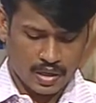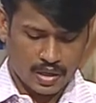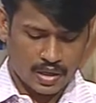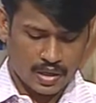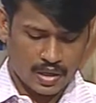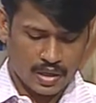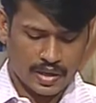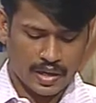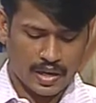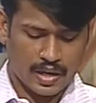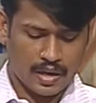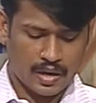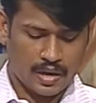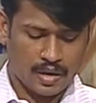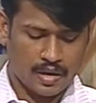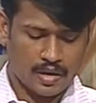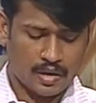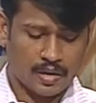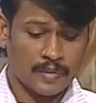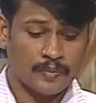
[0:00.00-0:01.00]
And
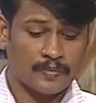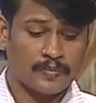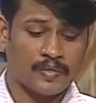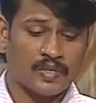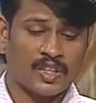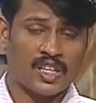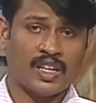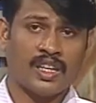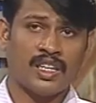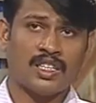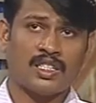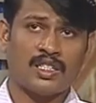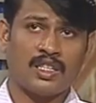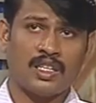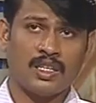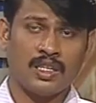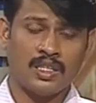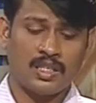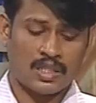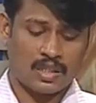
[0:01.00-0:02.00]
the next
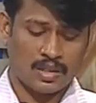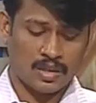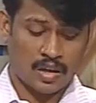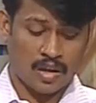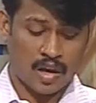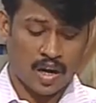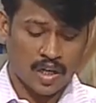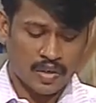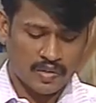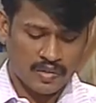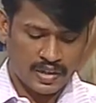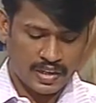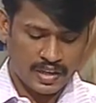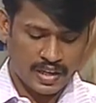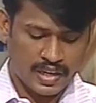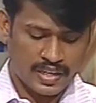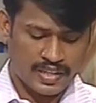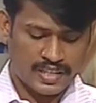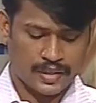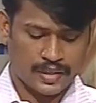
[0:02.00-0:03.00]
thing is hardware related